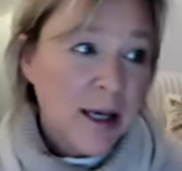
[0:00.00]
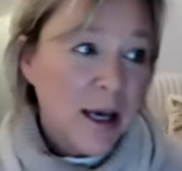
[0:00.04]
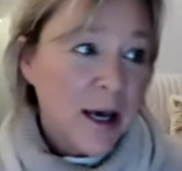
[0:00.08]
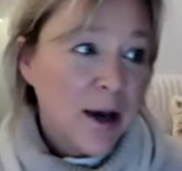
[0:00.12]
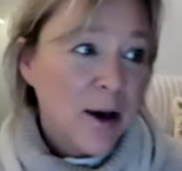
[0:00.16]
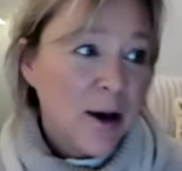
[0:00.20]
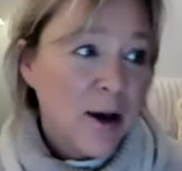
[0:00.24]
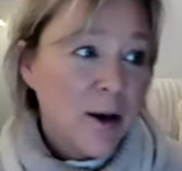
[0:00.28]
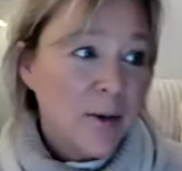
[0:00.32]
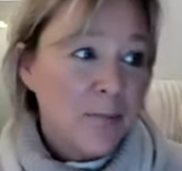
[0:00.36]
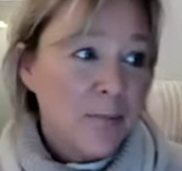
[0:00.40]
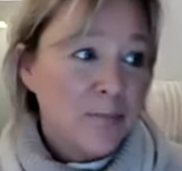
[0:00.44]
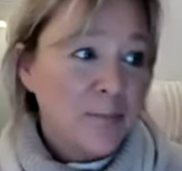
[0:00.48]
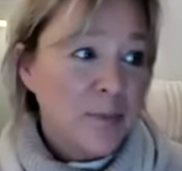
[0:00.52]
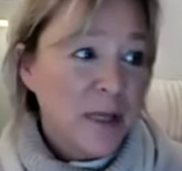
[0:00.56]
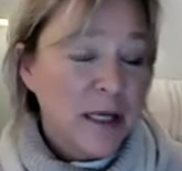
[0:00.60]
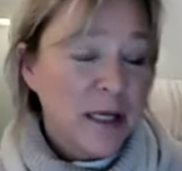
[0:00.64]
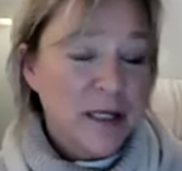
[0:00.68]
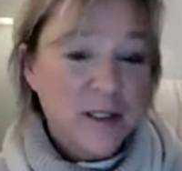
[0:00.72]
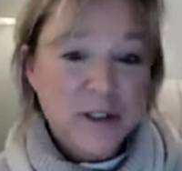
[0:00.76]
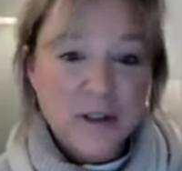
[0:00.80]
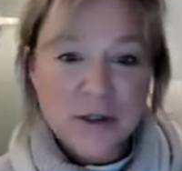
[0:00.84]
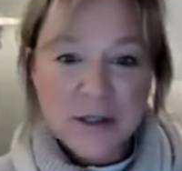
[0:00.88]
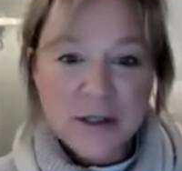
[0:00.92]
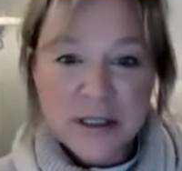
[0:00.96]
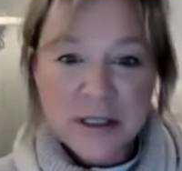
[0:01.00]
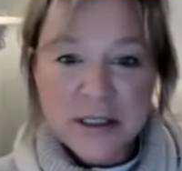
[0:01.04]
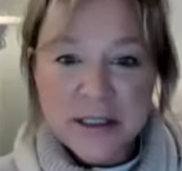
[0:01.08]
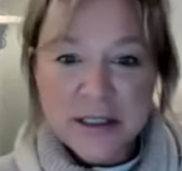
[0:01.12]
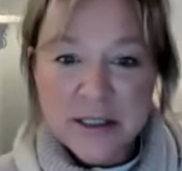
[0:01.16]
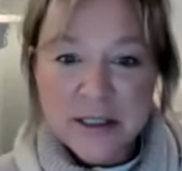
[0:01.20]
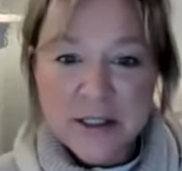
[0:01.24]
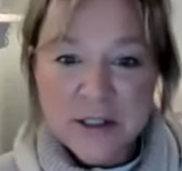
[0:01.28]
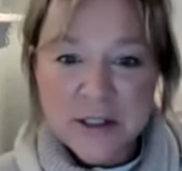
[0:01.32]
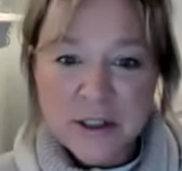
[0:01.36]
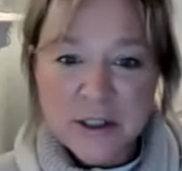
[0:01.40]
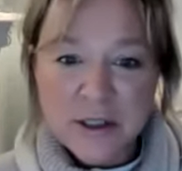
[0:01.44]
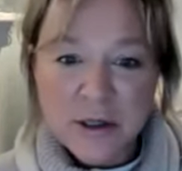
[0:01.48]
Um, and so this
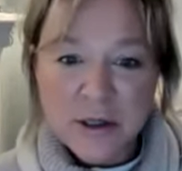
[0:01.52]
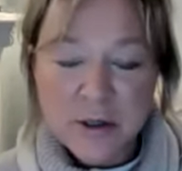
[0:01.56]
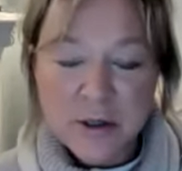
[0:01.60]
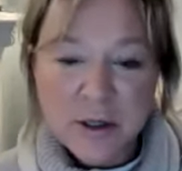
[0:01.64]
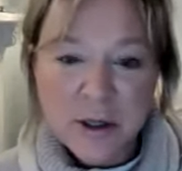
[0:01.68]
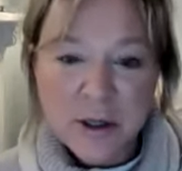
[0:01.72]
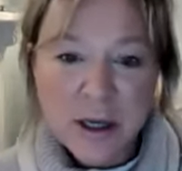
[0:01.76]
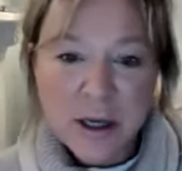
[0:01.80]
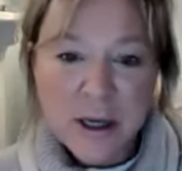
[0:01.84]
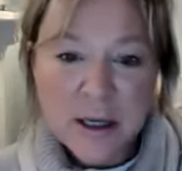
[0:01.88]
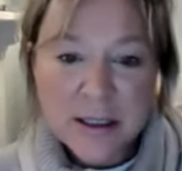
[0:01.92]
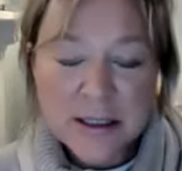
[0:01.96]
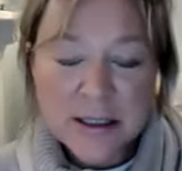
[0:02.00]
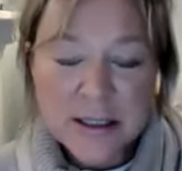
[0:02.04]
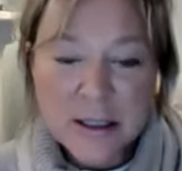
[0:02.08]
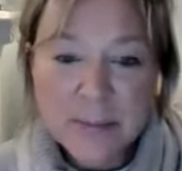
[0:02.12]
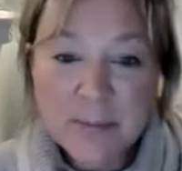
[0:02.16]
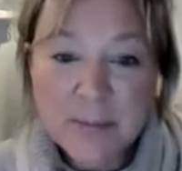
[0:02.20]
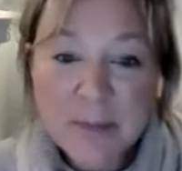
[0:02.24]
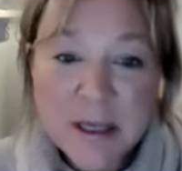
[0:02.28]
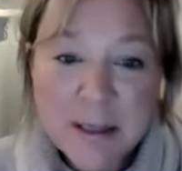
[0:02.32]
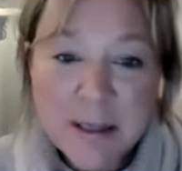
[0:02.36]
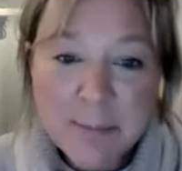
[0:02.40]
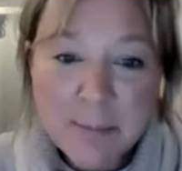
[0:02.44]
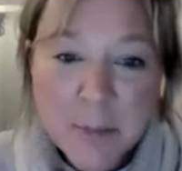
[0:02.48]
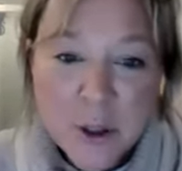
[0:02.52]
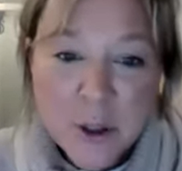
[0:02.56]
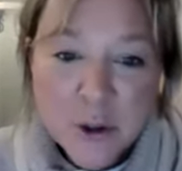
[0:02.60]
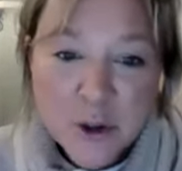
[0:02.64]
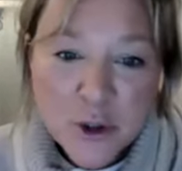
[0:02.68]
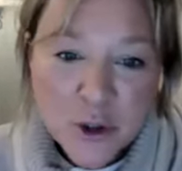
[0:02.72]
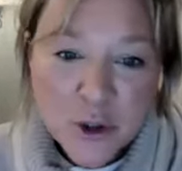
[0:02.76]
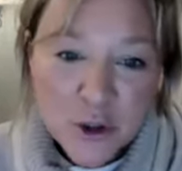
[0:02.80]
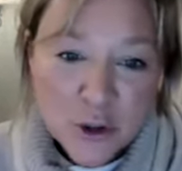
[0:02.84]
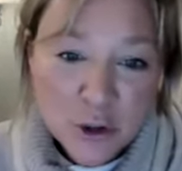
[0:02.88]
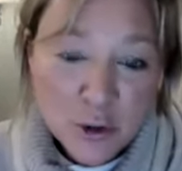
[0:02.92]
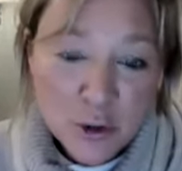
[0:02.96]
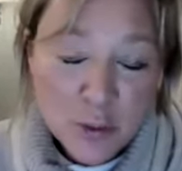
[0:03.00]
is you know, something
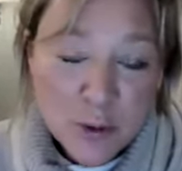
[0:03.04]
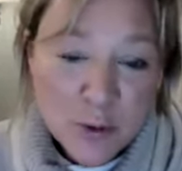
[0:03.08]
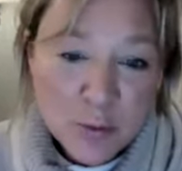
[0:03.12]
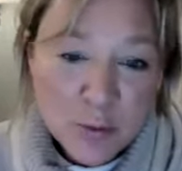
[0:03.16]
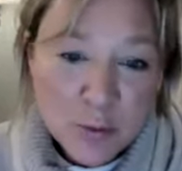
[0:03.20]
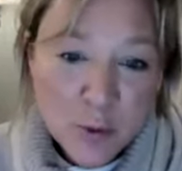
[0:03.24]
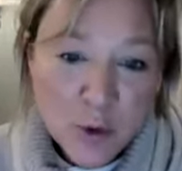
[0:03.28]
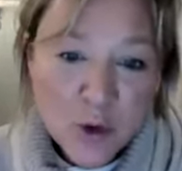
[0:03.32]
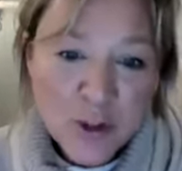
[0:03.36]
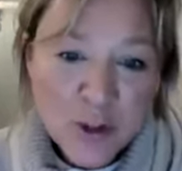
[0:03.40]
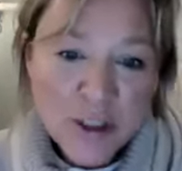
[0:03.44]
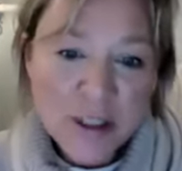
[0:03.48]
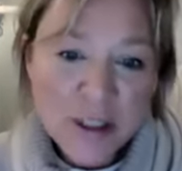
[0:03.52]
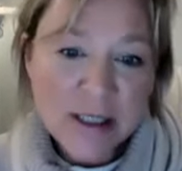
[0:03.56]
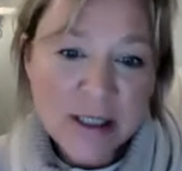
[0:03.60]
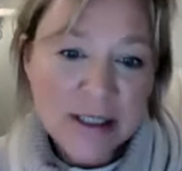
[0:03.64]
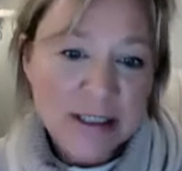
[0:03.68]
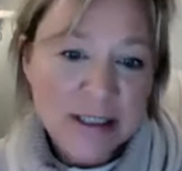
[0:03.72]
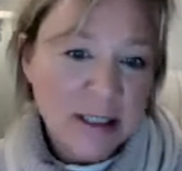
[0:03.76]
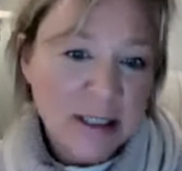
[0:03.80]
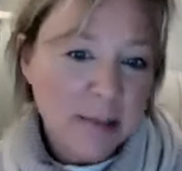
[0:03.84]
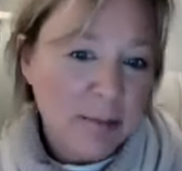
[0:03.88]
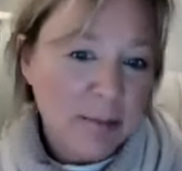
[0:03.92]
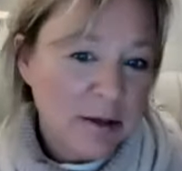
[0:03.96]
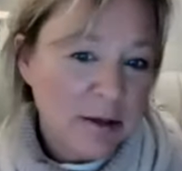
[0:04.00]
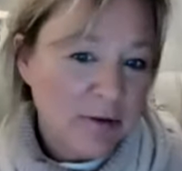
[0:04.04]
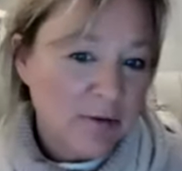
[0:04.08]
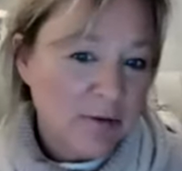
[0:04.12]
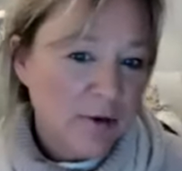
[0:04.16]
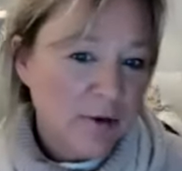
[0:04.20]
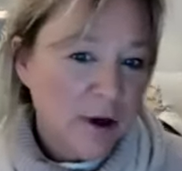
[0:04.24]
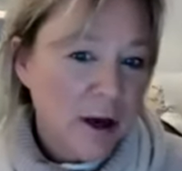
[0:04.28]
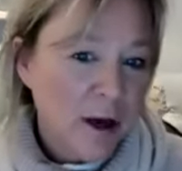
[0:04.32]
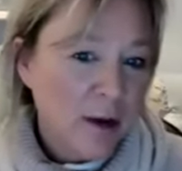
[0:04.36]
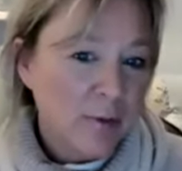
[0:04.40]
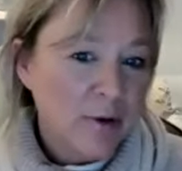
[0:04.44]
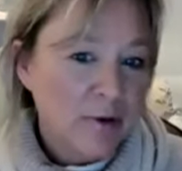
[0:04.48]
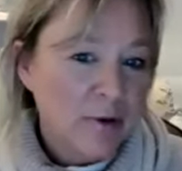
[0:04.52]
emotional with water and something
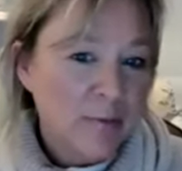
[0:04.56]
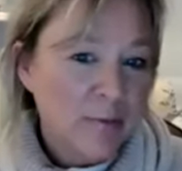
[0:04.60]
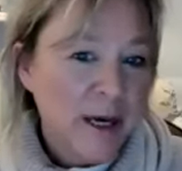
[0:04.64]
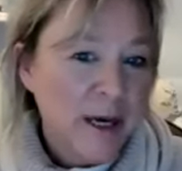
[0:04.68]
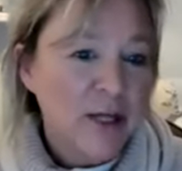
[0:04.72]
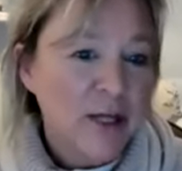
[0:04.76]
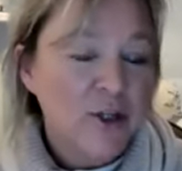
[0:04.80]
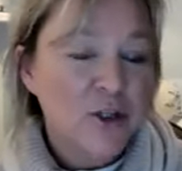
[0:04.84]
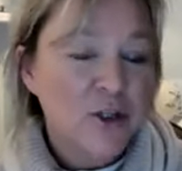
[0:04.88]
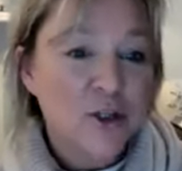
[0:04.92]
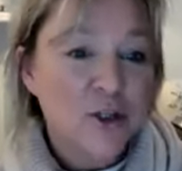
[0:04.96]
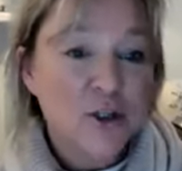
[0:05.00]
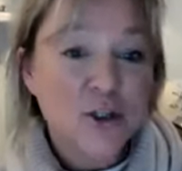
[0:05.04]
fire with passion.